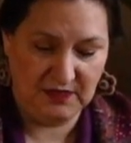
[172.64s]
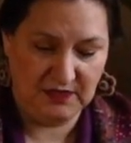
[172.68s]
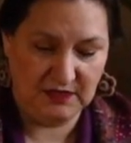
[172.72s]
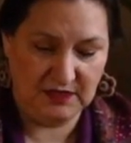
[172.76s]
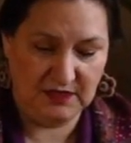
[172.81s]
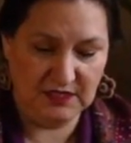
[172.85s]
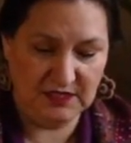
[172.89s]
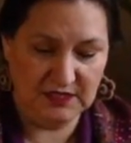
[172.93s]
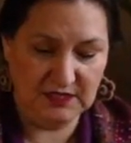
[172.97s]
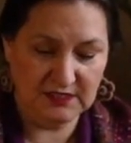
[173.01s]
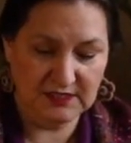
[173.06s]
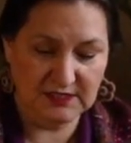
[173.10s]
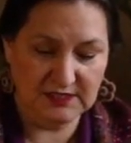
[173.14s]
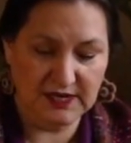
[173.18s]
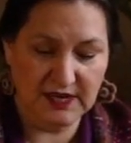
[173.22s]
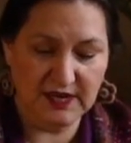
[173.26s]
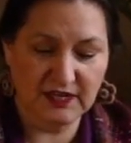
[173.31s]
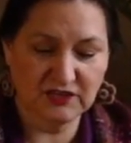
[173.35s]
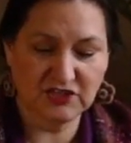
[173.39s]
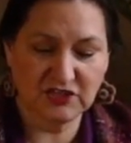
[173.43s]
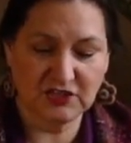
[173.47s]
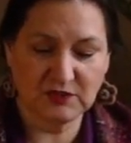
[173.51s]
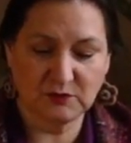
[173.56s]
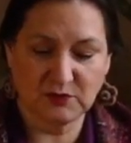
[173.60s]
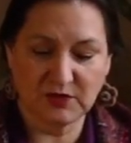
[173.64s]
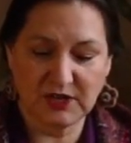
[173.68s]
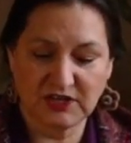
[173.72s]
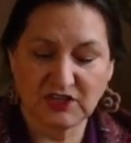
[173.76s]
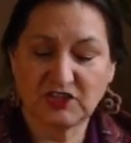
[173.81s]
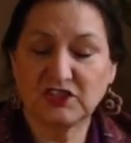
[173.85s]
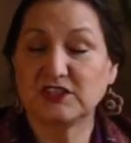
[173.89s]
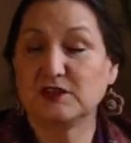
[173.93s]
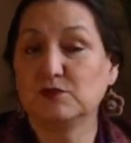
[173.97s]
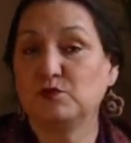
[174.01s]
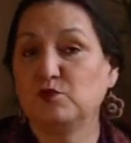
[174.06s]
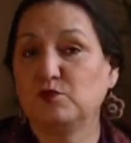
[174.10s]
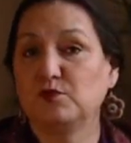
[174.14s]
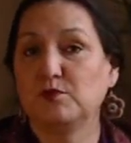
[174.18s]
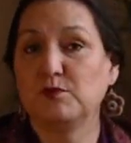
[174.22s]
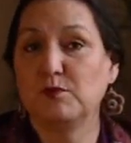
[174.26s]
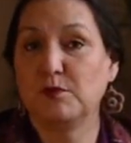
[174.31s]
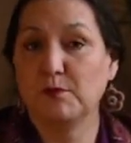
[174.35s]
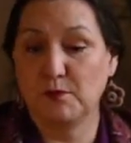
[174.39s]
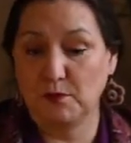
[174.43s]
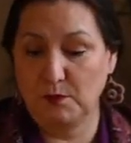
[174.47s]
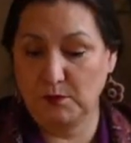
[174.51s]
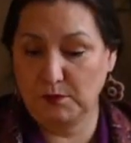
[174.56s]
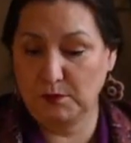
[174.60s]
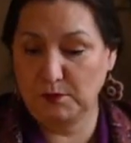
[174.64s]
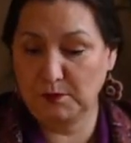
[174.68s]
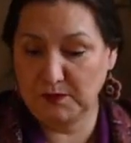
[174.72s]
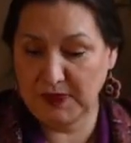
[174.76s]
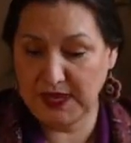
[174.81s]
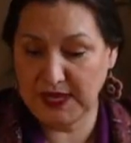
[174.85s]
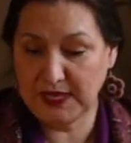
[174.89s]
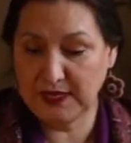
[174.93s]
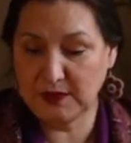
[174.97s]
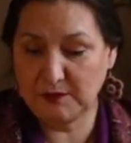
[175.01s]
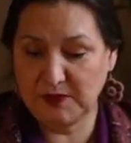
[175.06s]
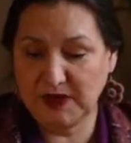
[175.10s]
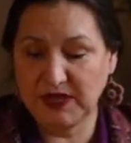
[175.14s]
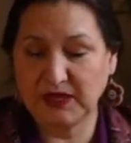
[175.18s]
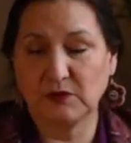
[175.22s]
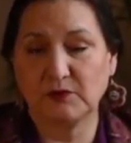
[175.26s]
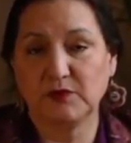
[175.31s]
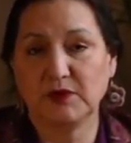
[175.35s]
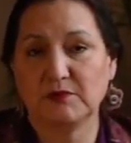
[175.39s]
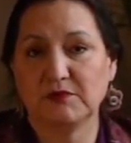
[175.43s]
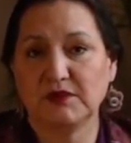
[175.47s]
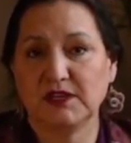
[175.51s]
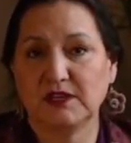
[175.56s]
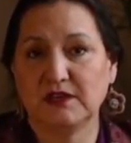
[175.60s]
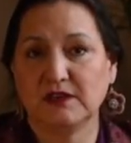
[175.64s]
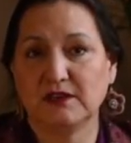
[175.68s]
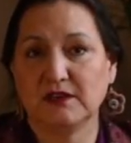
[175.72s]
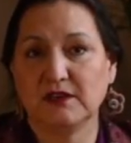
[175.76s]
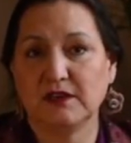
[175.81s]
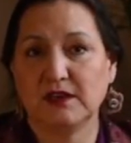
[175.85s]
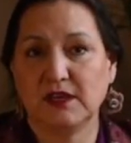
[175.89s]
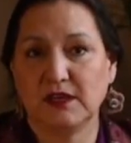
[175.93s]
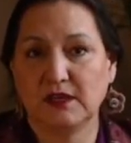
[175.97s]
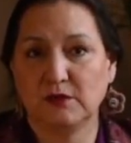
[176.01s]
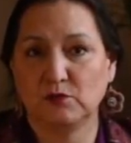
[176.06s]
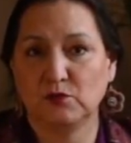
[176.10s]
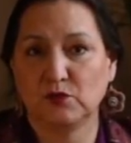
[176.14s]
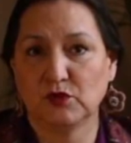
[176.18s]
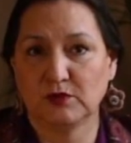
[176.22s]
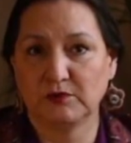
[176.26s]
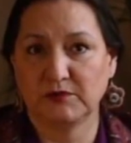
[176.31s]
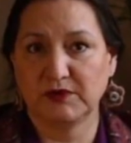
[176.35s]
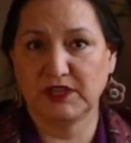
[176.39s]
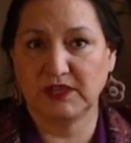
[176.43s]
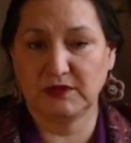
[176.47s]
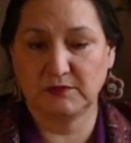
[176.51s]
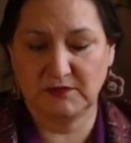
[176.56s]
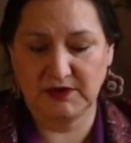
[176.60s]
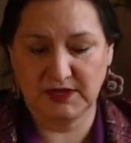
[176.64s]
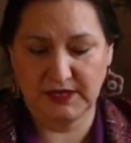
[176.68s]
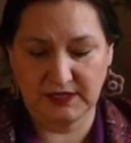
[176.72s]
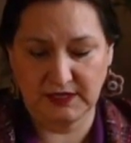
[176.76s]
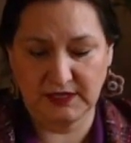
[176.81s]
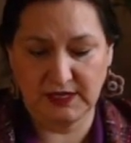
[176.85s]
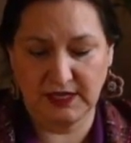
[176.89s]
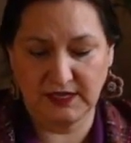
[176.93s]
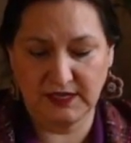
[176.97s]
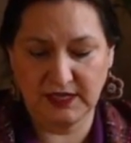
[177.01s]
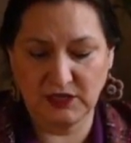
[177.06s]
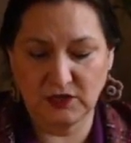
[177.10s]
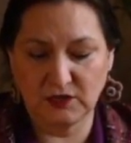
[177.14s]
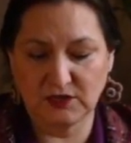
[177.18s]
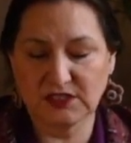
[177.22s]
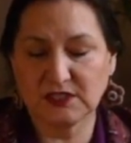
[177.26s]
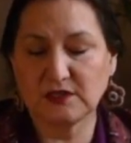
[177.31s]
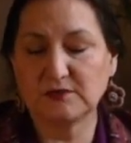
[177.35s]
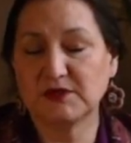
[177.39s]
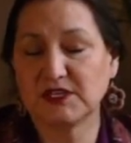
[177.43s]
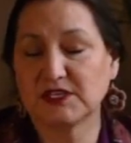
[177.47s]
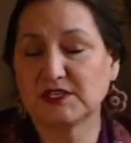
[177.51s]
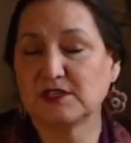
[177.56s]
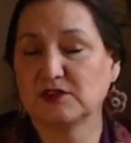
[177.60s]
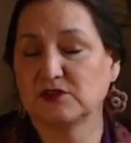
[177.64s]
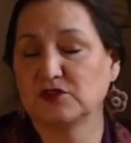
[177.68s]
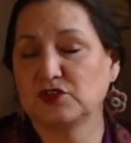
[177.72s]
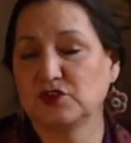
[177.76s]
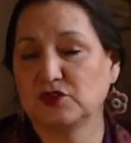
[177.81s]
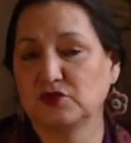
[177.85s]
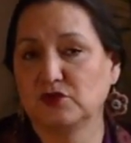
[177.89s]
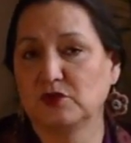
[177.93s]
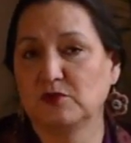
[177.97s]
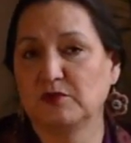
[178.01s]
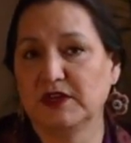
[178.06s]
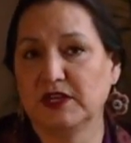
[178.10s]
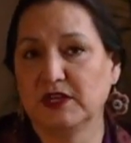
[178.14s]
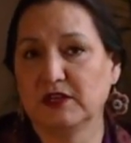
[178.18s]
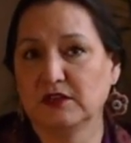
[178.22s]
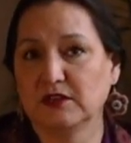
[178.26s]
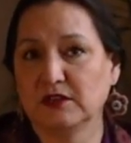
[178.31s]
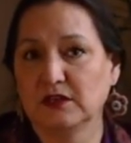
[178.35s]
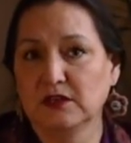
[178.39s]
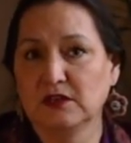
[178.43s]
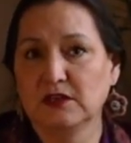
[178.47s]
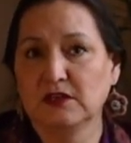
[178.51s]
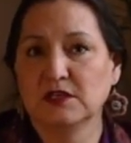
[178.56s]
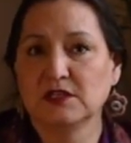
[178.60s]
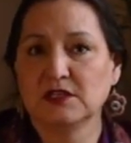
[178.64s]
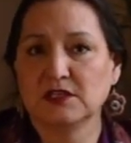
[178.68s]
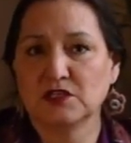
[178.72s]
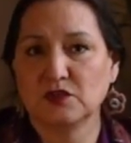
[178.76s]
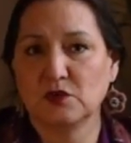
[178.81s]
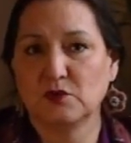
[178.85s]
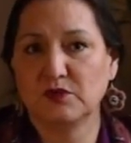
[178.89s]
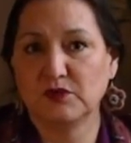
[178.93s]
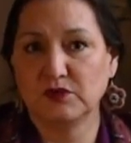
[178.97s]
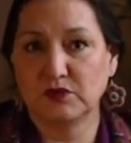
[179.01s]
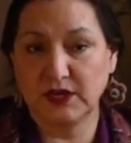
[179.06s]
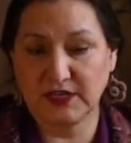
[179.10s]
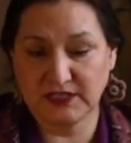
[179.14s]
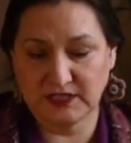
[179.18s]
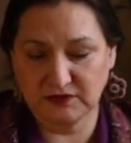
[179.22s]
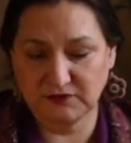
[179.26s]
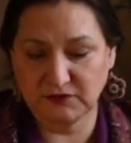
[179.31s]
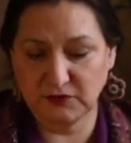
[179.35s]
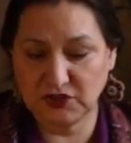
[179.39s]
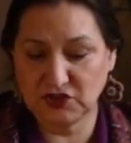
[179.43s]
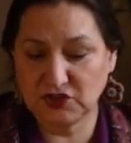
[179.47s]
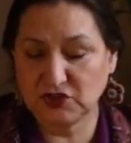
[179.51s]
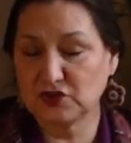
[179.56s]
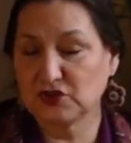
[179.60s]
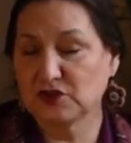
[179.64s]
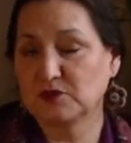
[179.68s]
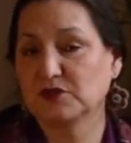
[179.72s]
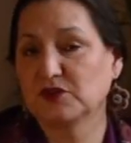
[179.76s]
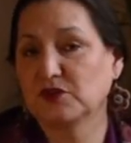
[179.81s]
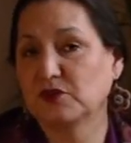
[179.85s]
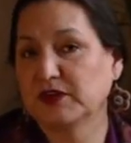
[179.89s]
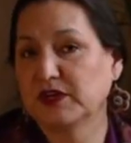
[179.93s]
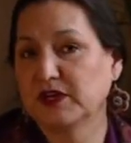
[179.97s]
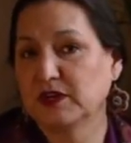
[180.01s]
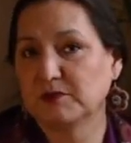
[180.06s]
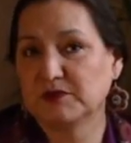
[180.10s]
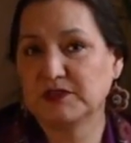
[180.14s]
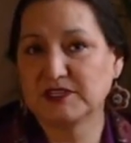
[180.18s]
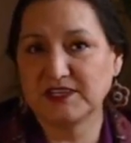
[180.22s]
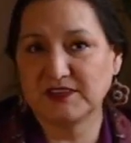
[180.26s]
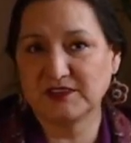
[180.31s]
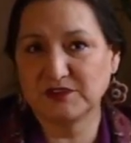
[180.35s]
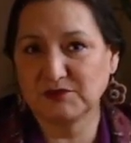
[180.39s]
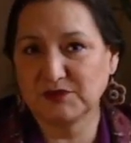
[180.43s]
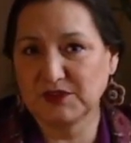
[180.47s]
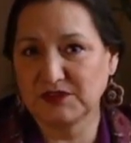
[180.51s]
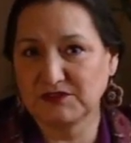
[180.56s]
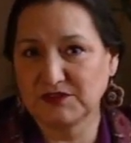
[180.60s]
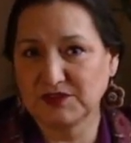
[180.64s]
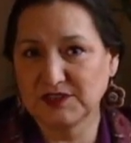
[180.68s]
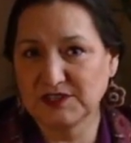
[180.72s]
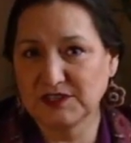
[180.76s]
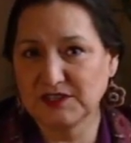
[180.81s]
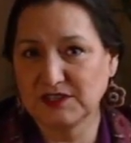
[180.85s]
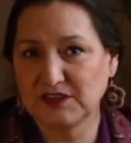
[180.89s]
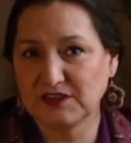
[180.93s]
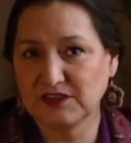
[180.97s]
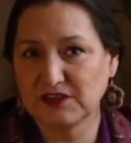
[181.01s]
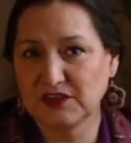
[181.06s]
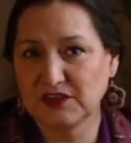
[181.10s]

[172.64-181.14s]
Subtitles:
These sashes were actually made by the women and worn by the men, and they used them as their tool belt. So as the voyageurs were going up and down the rivers in their